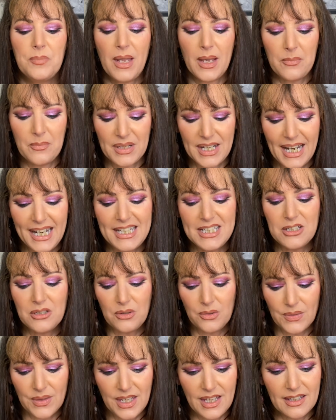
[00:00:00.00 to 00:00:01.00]
But I do
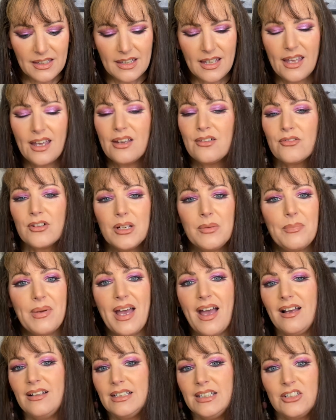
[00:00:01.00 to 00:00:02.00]
think every
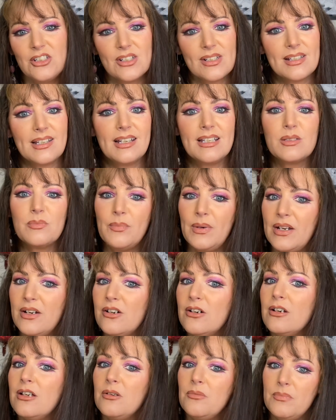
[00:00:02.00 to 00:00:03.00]
palette just gets better
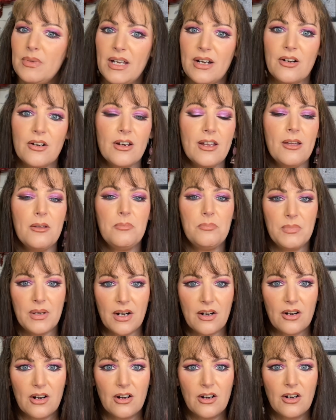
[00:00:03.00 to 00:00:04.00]
and better and
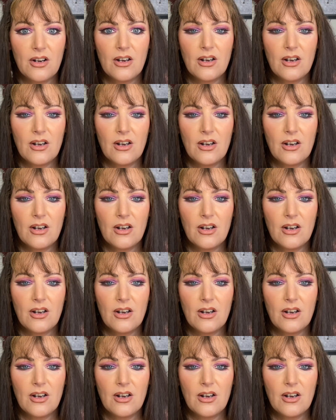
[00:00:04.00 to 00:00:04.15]
better.